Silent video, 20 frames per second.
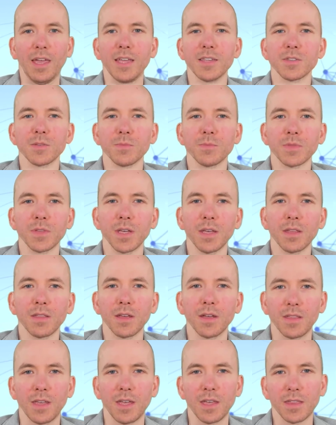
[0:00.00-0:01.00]
It's something
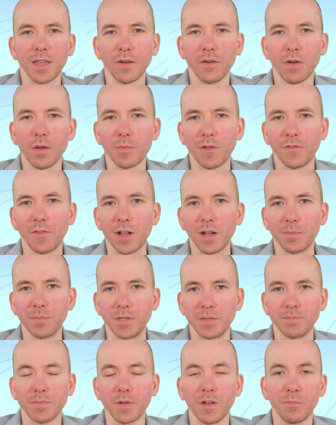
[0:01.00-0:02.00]
that the Ethereum
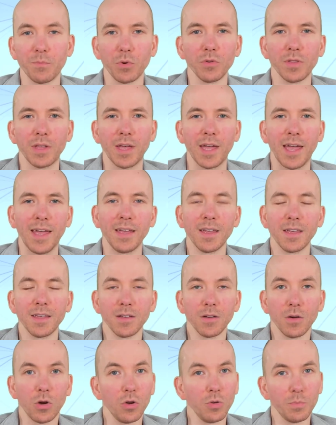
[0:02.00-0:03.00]
developers have put there
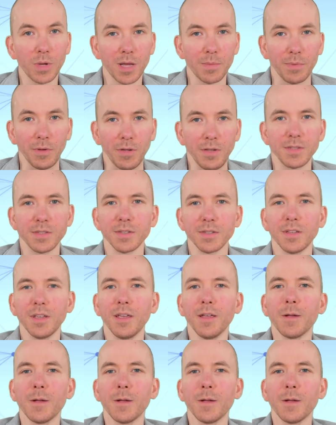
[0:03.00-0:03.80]
on purpose